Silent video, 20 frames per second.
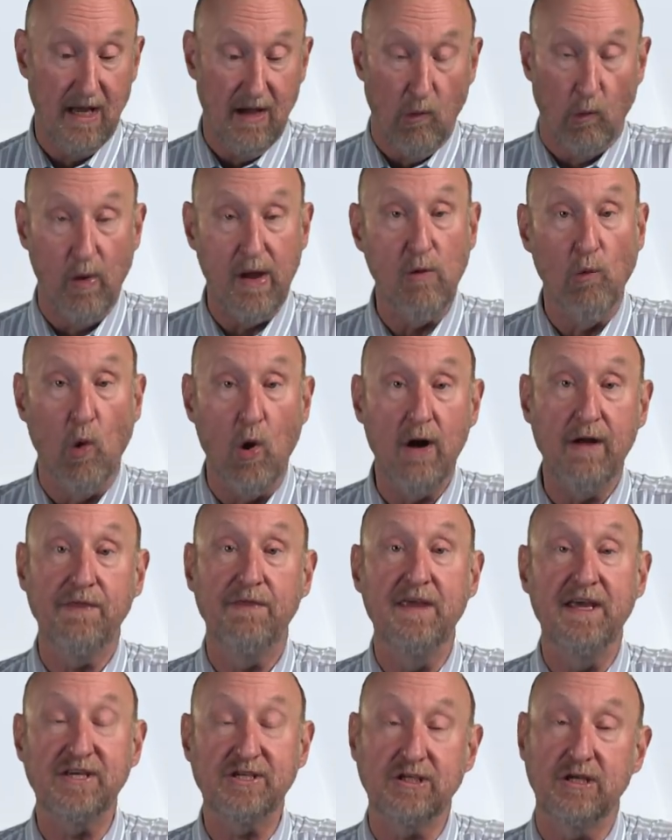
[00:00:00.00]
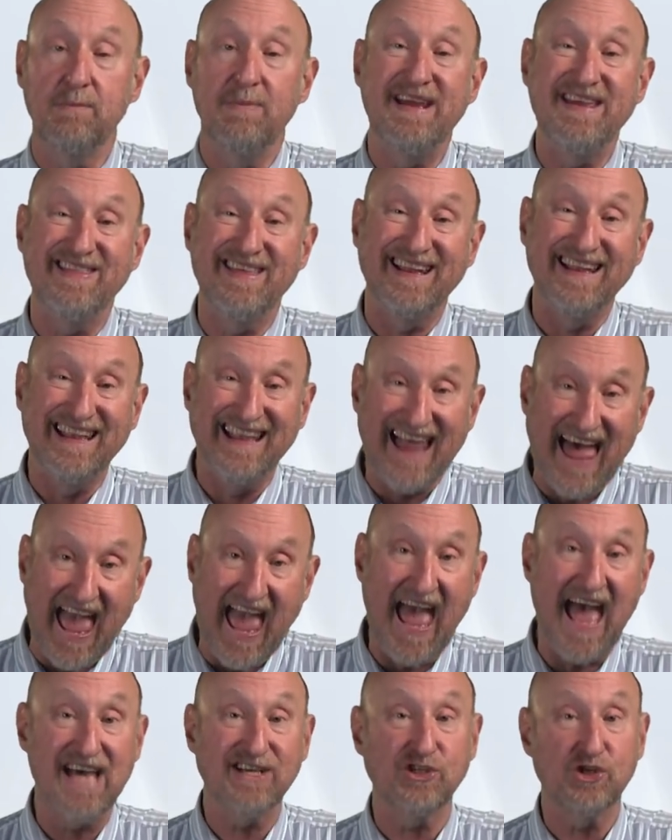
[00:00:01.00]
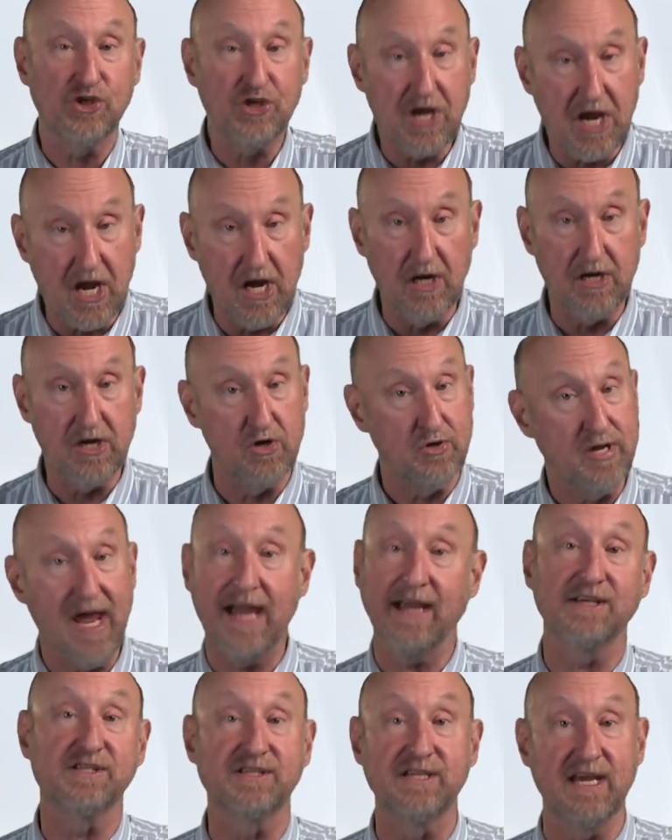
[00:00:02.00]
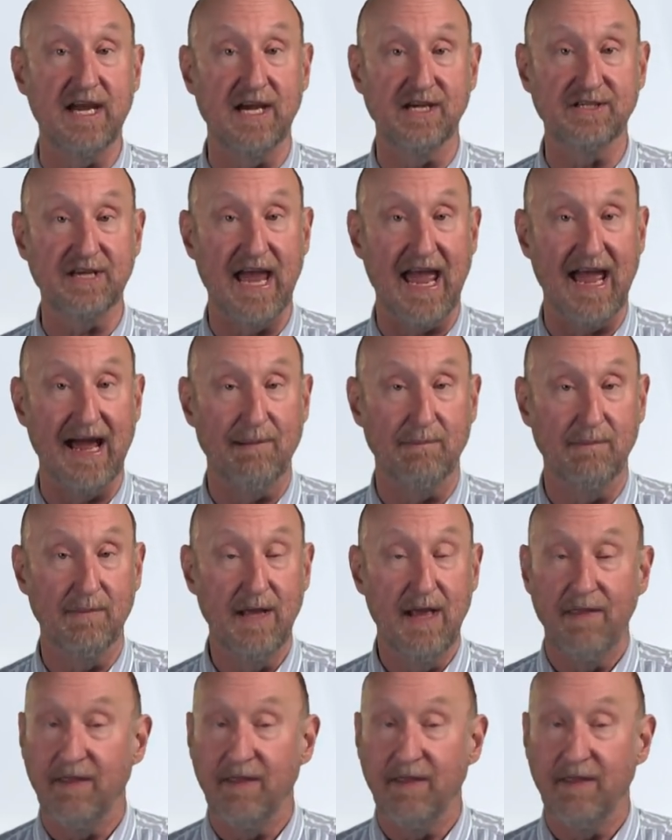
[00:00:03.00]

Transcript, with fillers: We want this to be the last year you take a C exam.